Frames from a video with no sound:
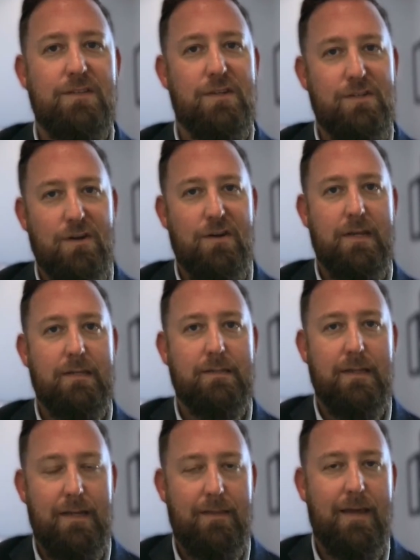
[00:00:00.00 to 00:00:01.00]

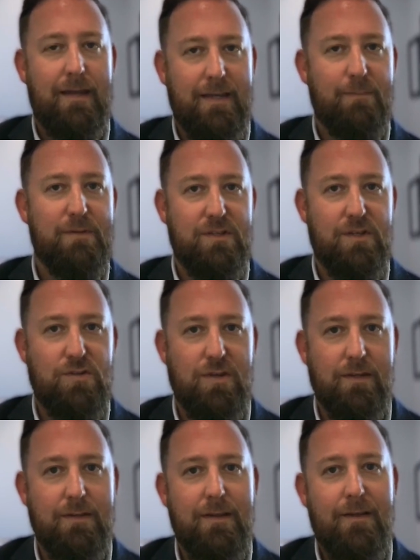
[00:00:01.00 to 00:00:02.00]
attorneys in that
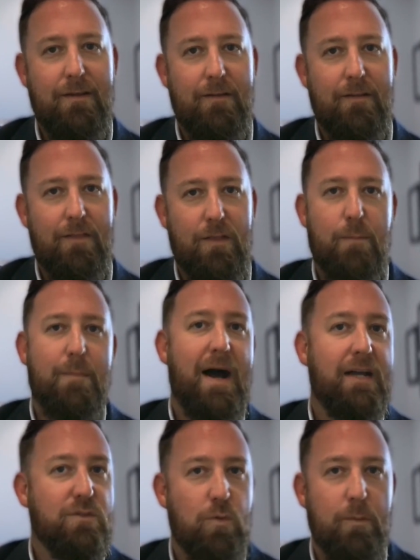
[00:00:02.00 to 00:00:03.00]
deposition, their
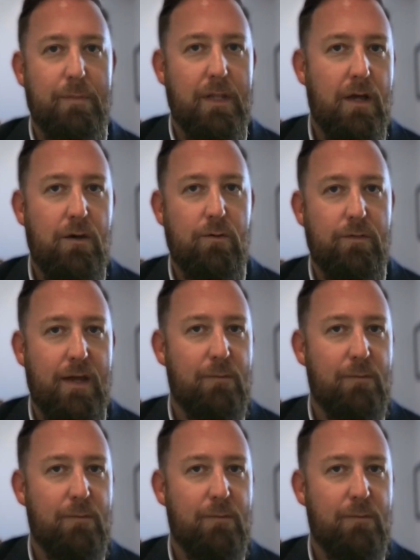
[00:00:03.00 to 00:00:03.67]
minds were blown.